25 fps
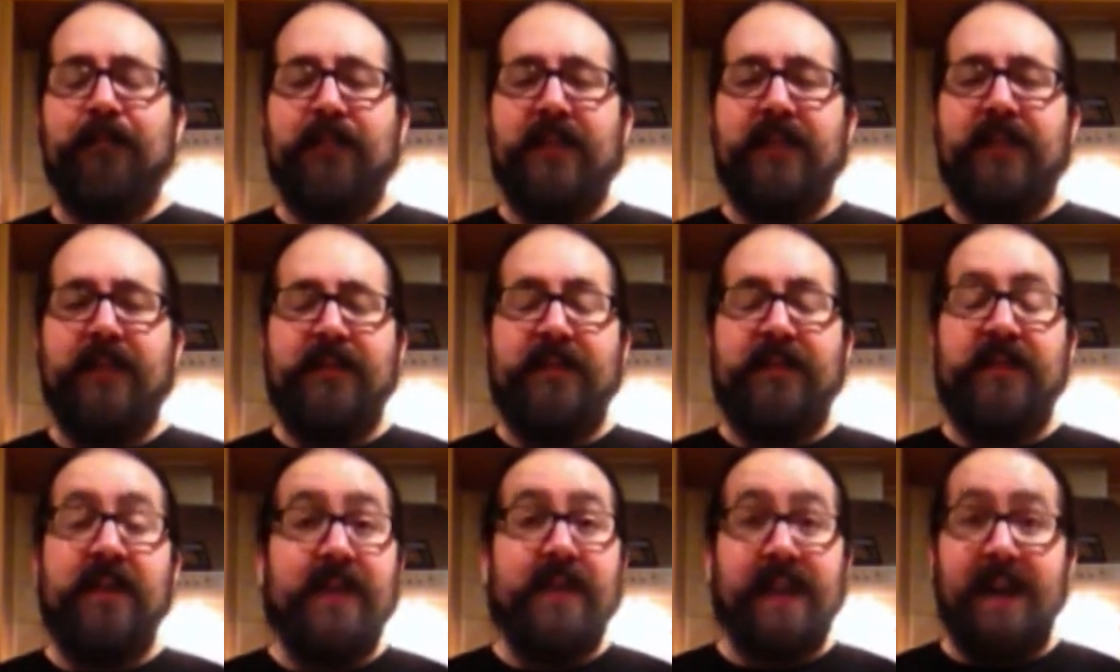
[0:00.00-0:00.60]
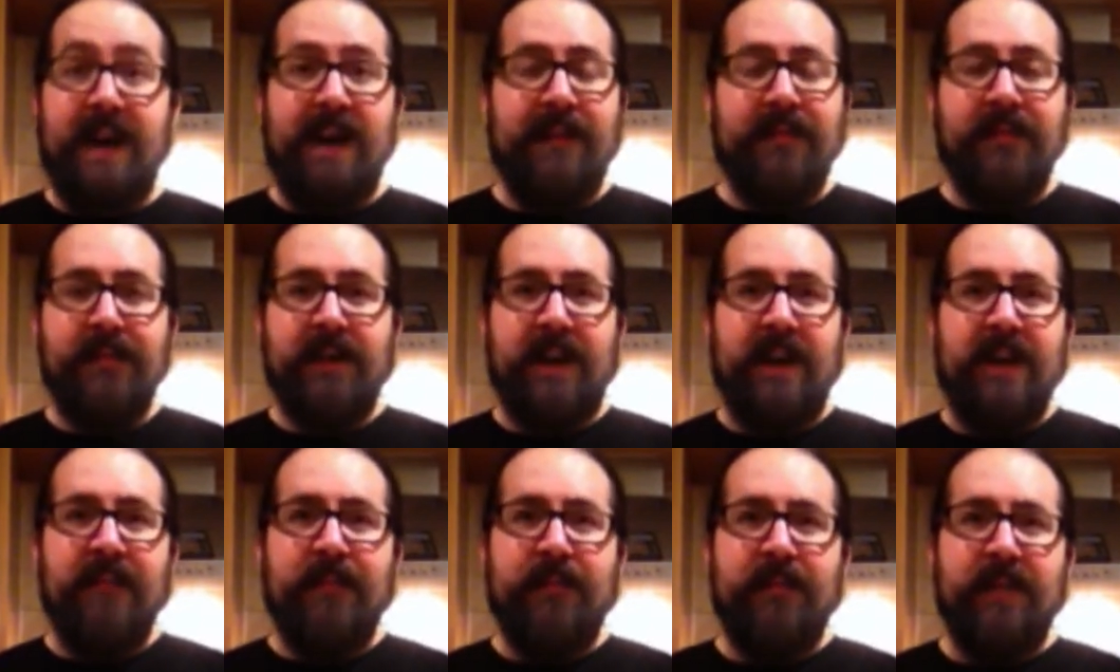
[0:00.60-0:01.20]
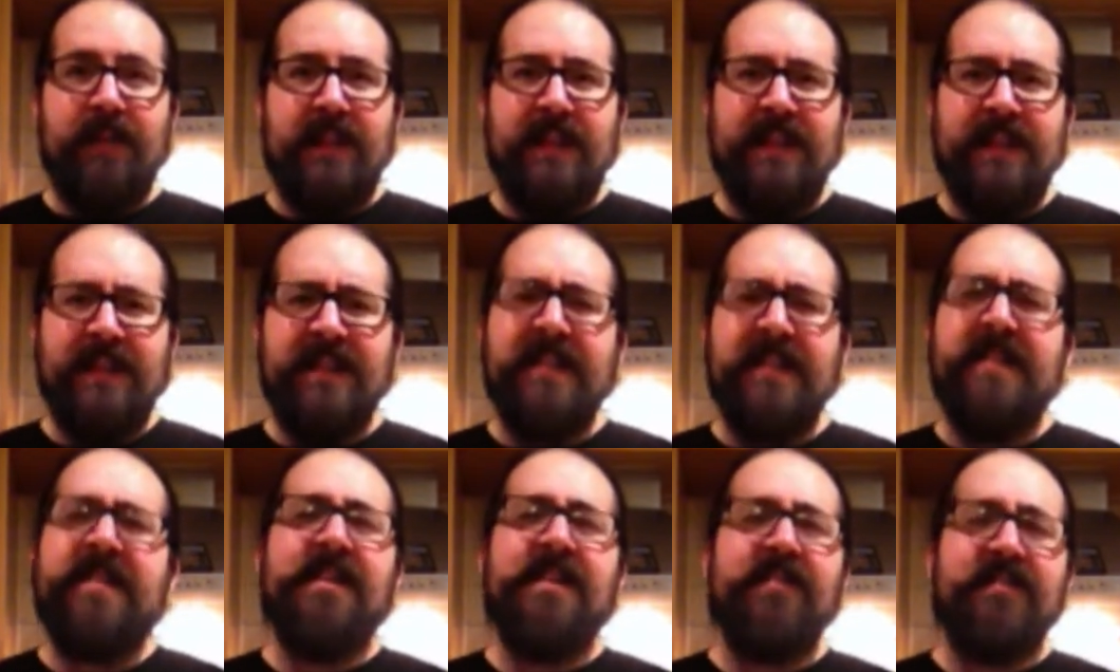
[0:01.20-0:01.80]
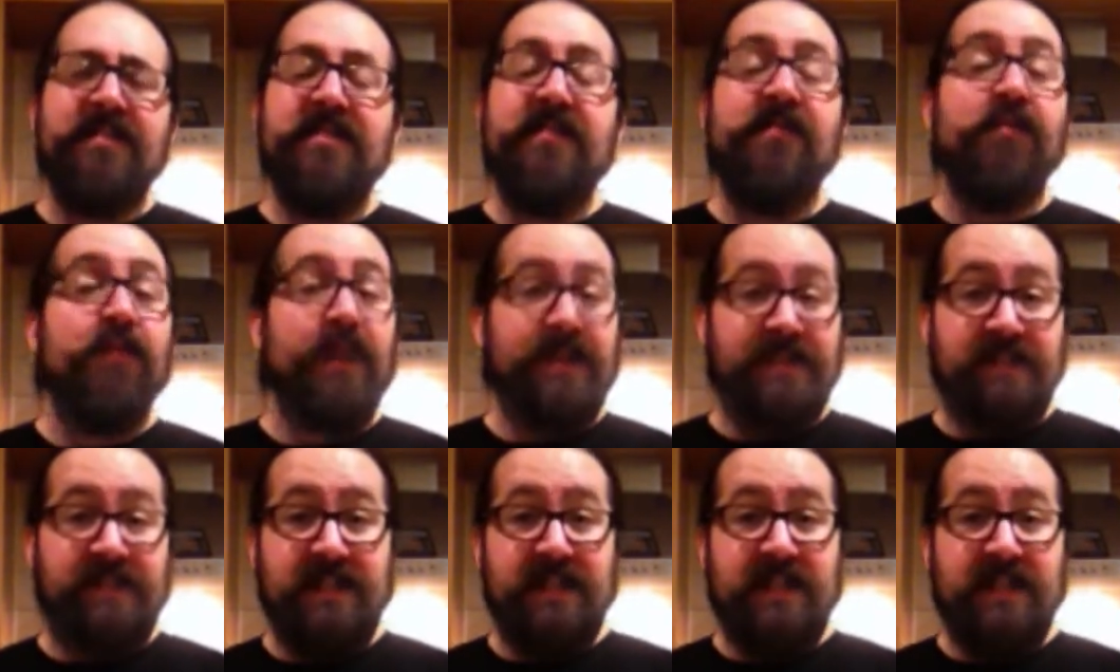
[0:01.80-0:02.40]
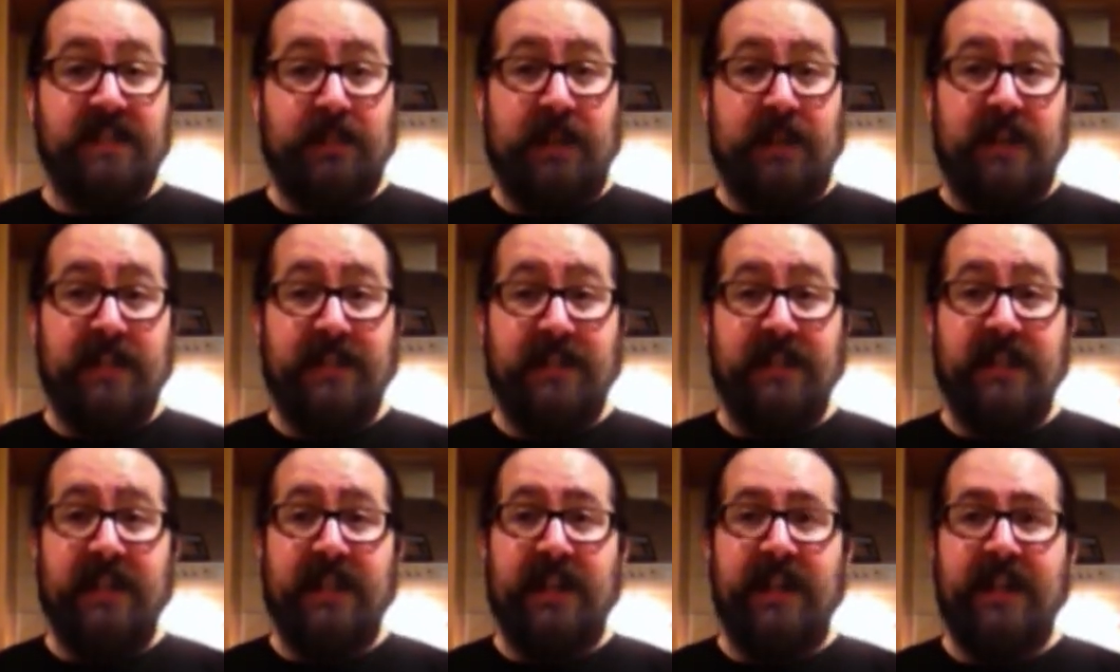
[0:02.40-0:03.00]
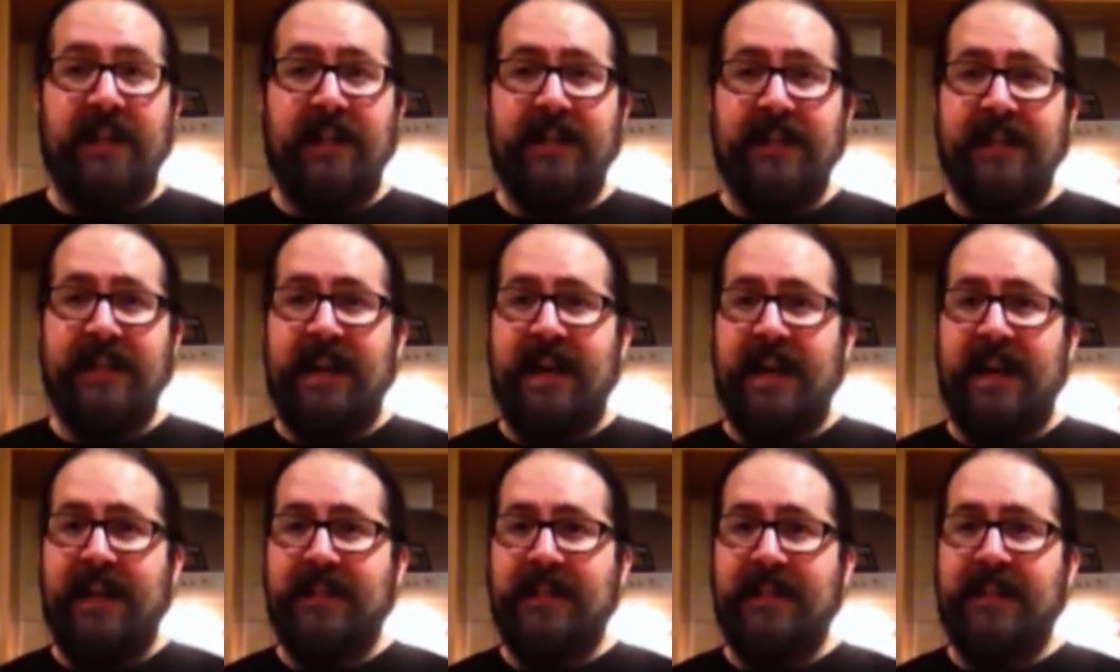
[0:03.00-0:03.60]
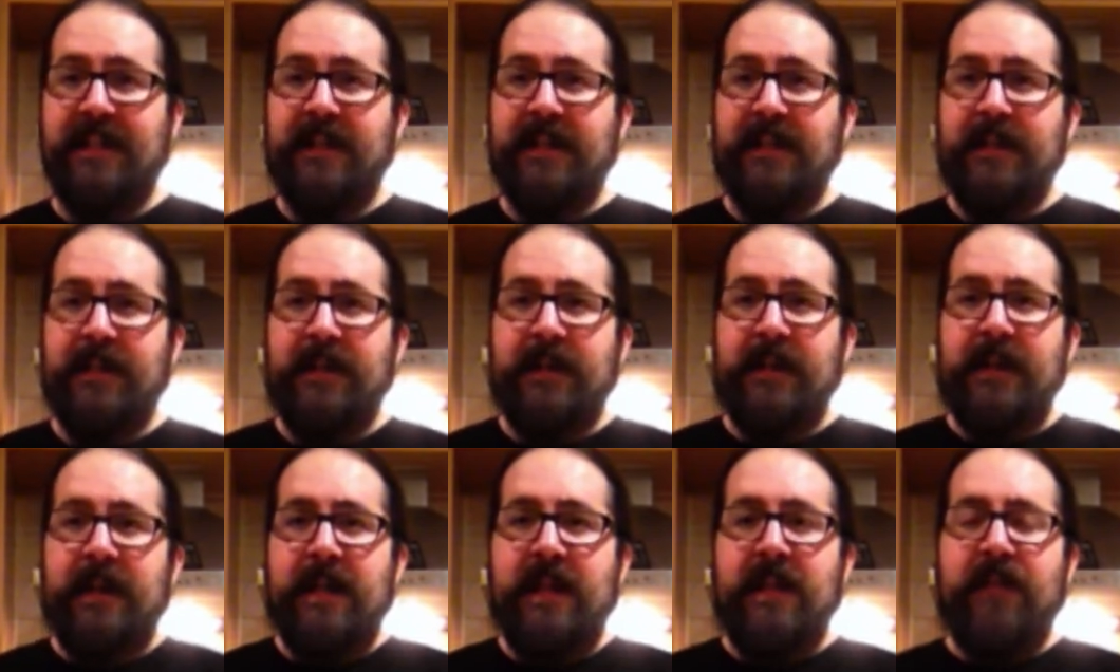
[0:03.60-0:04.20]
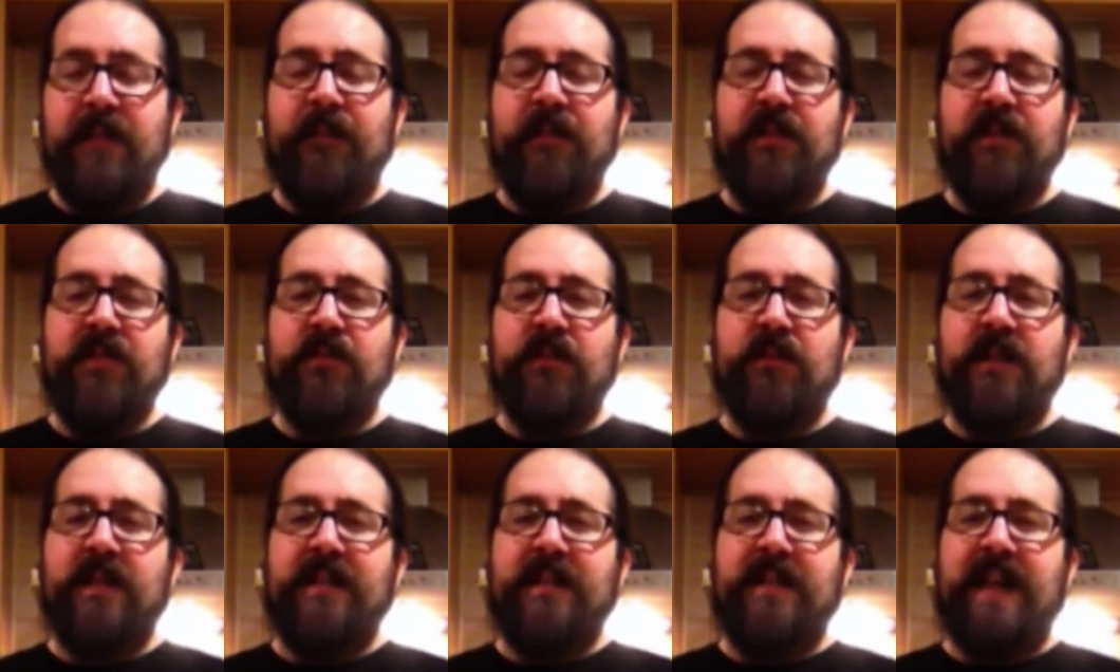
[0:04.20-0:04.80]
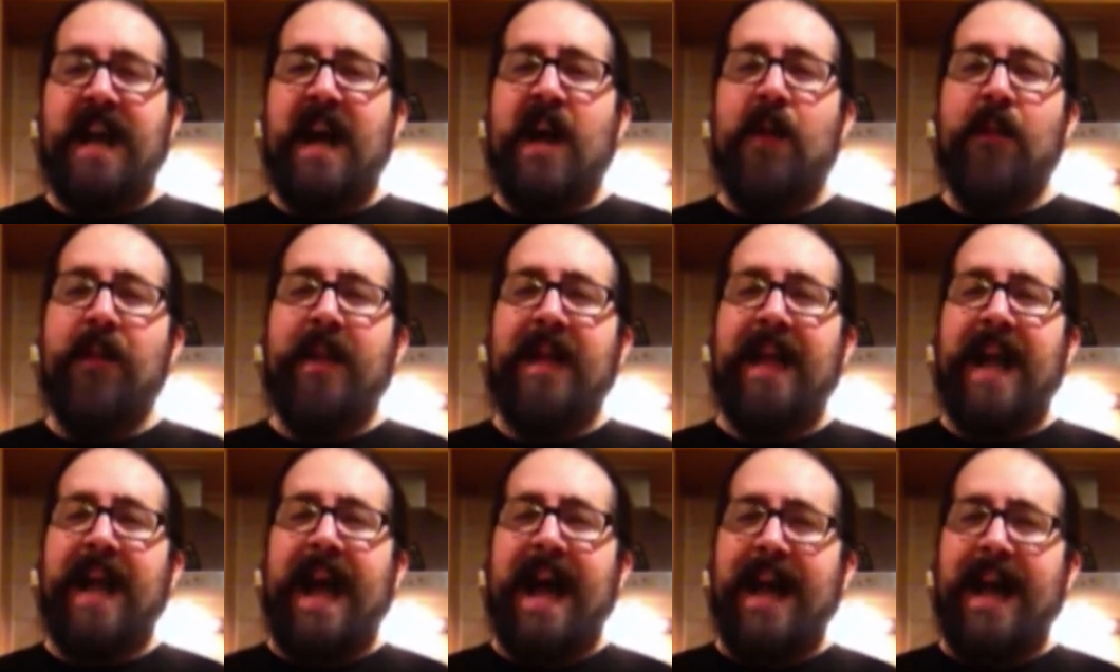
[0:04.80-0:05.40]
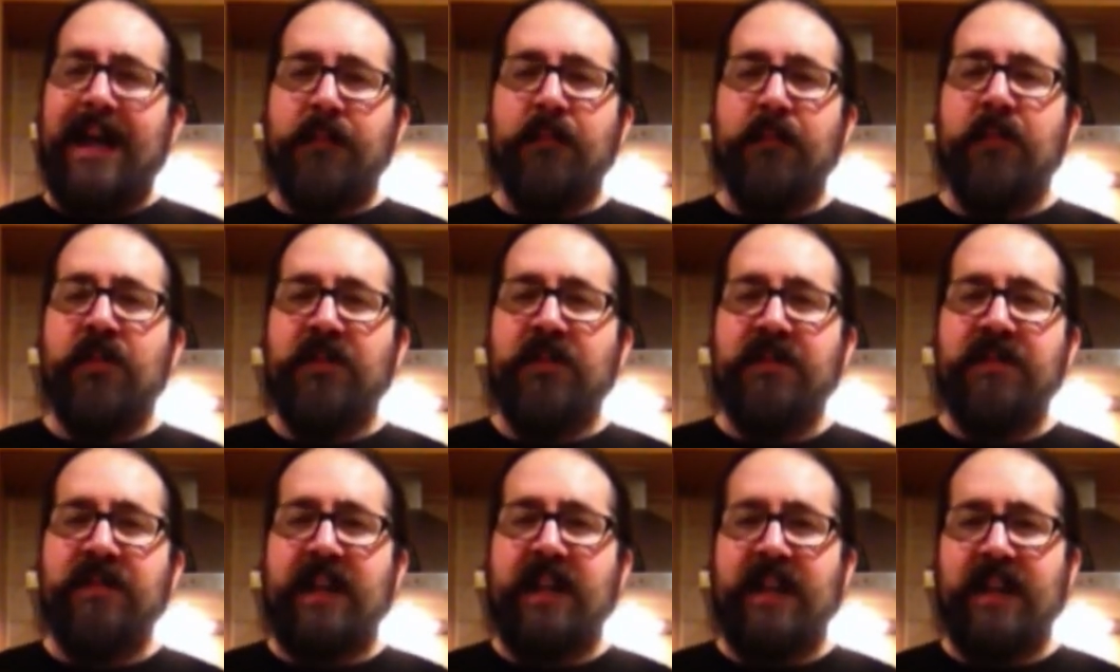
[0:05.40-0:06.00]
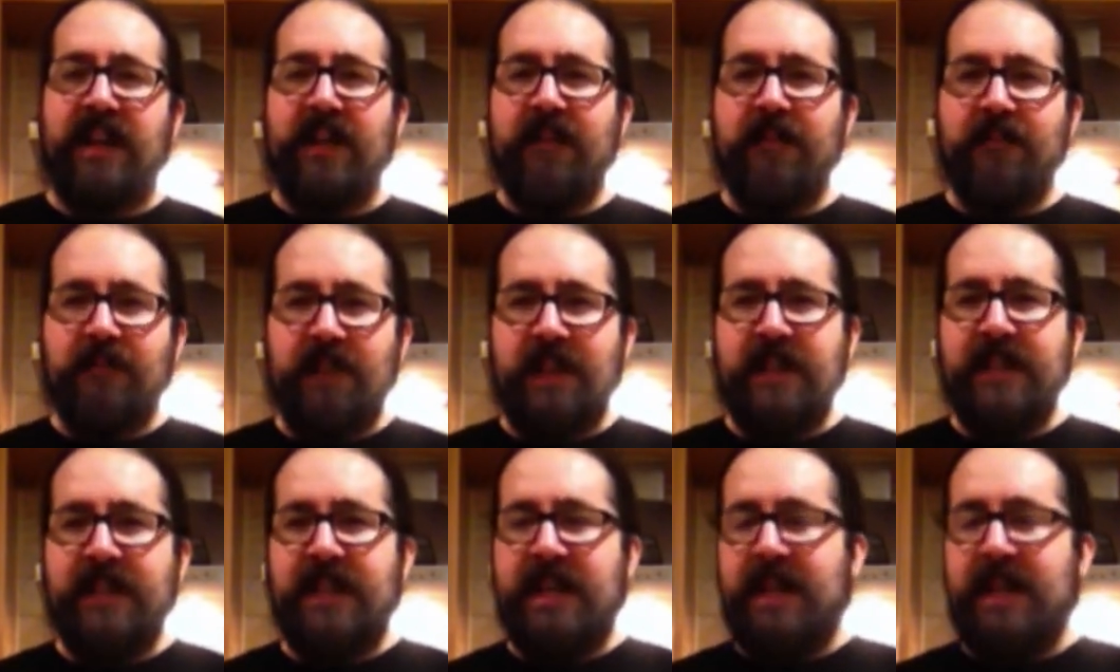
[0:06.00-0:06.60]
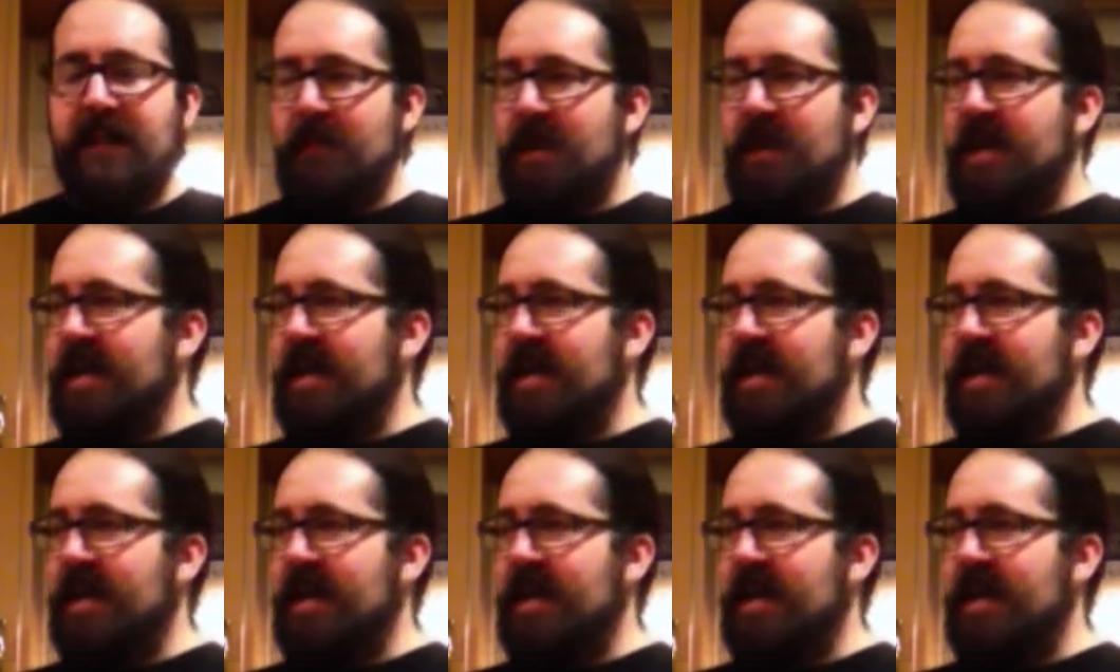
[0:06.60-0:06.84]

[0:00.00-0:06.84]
So yeah, there's a series of questions basically that I need to ask. The first one is, how many animals can I fit in my